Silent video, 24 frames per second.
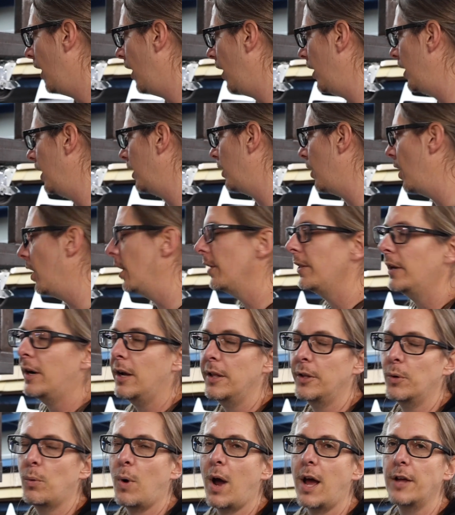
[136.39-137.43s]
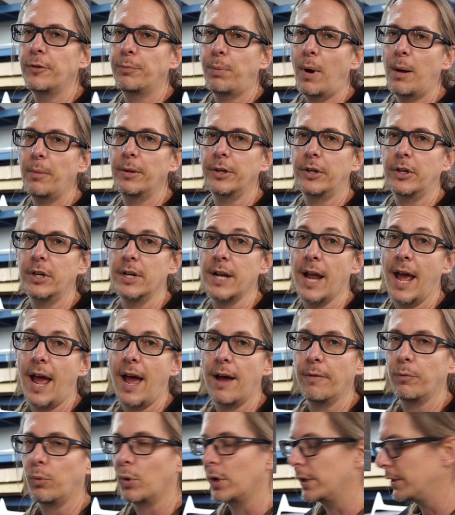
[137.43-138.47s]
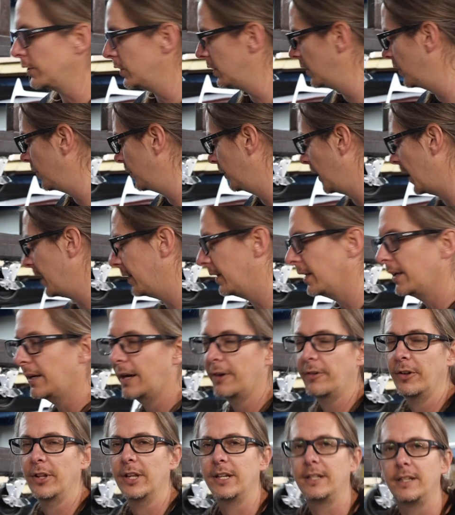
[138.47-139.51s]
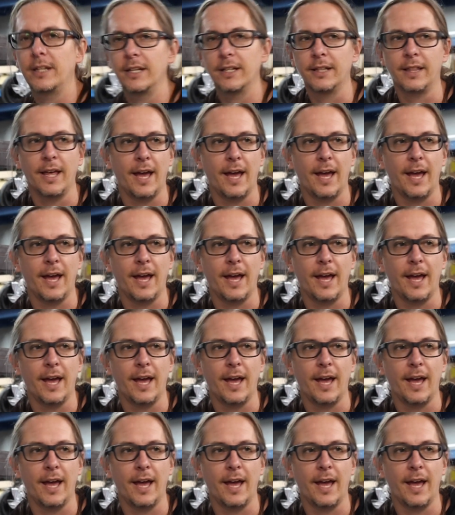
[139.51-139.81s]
on a car that otherwise probably couldn't have one. So I really dig